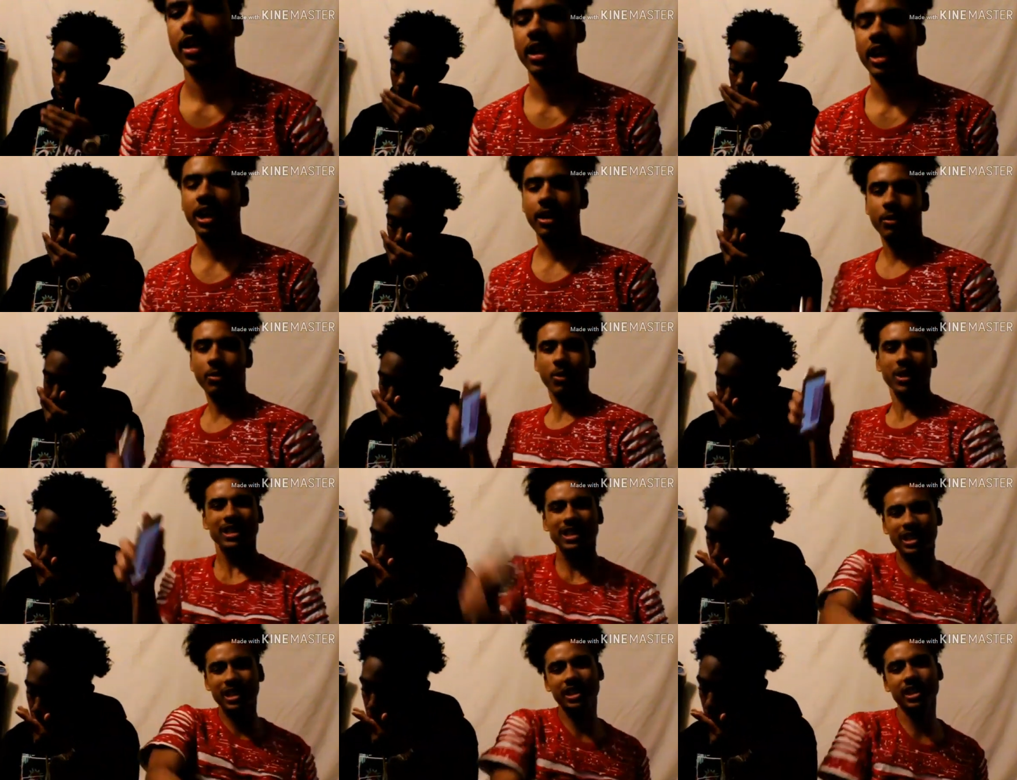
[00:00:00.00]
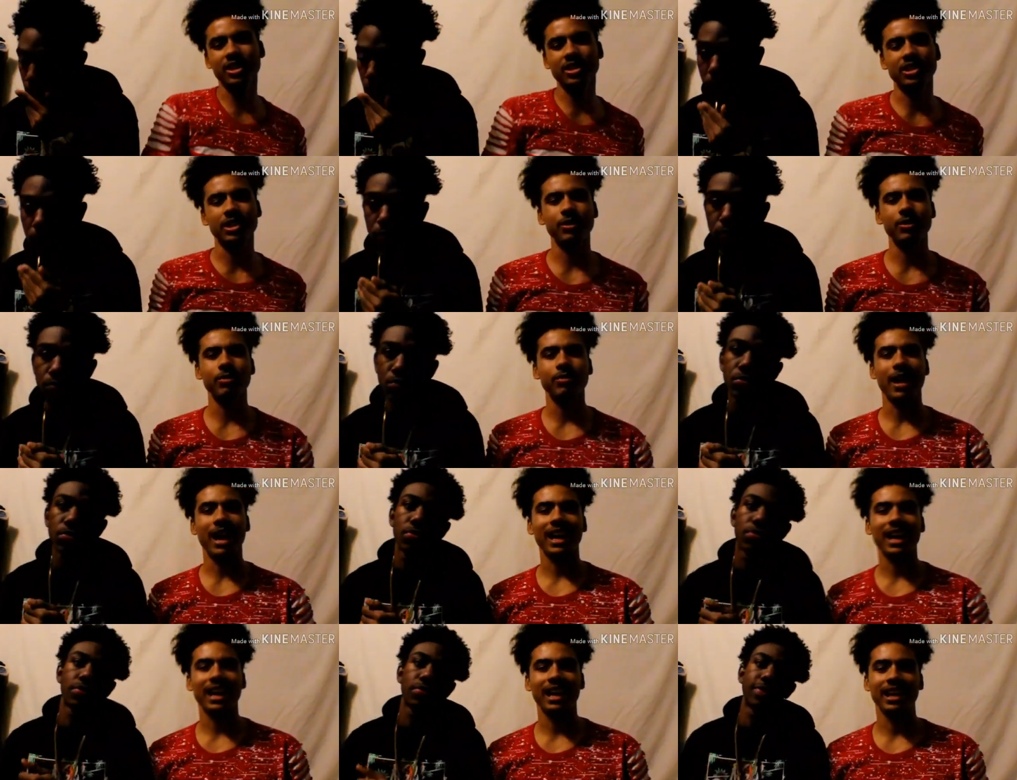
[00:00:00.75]
Speaker 1: Hey, what's good YouTube?
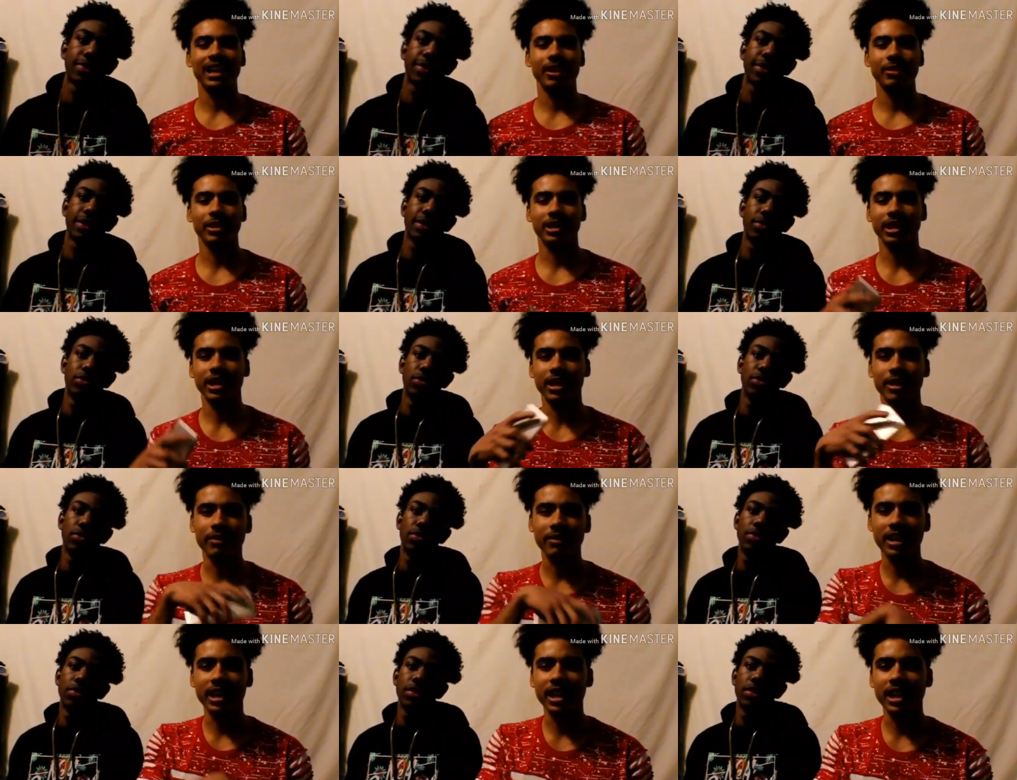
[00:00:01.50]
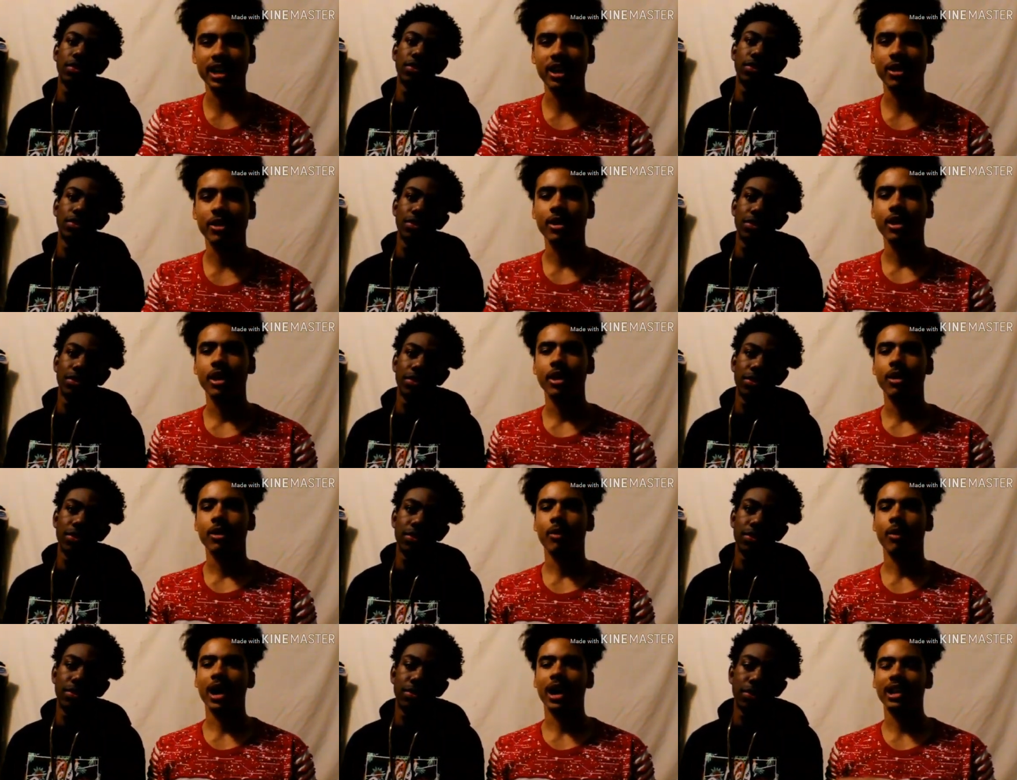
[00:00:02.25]
Back at it again with another video.
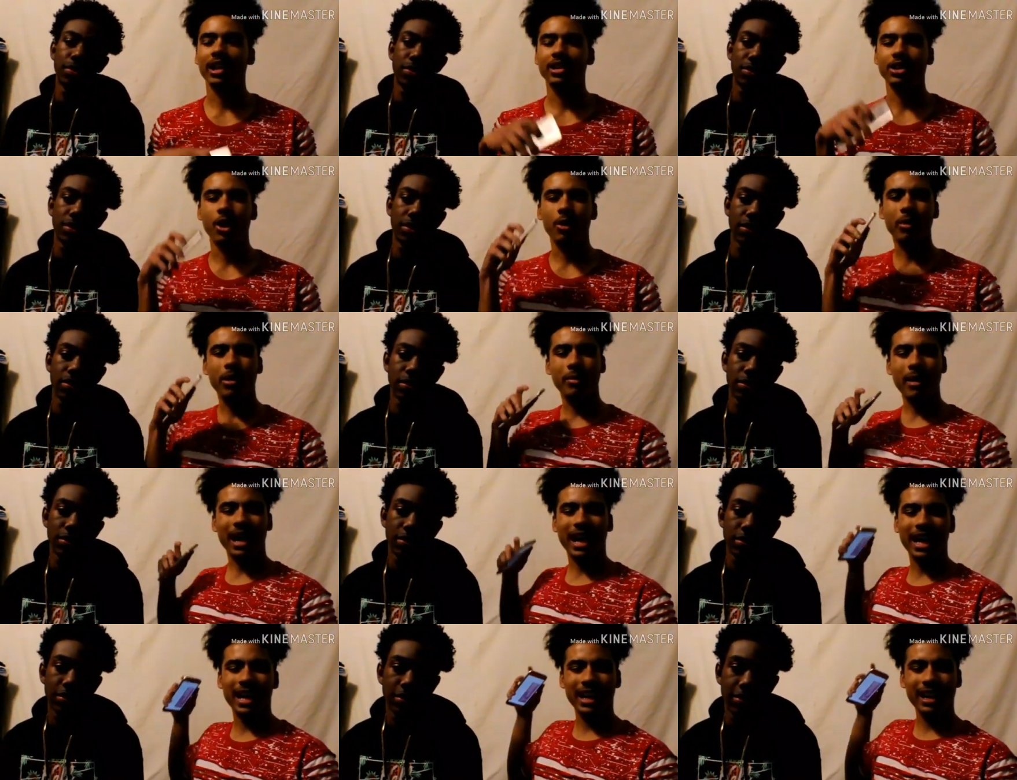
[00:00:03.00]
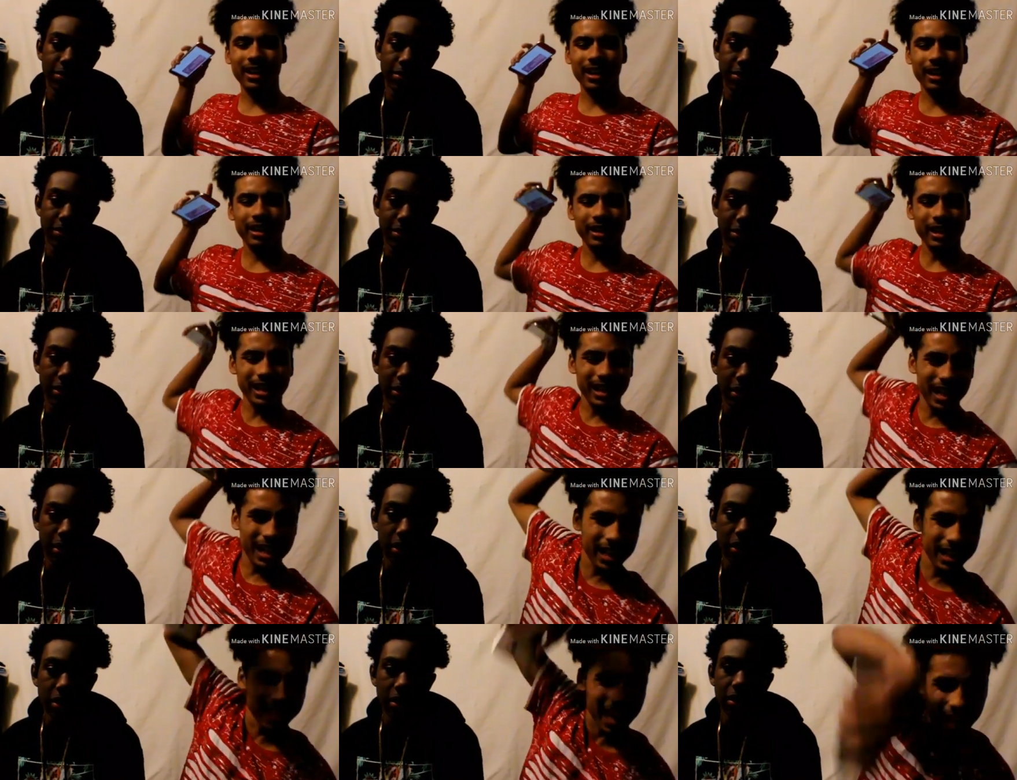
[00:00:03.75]
YLN Dope, we're back at it
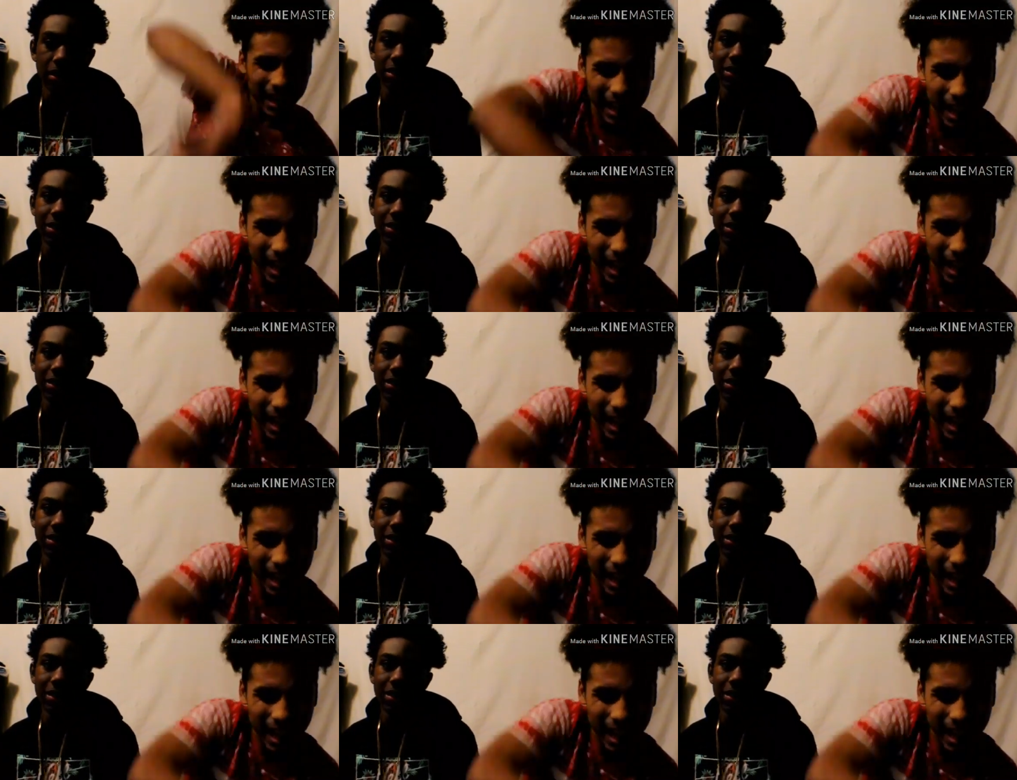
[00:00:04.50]
again. Gang,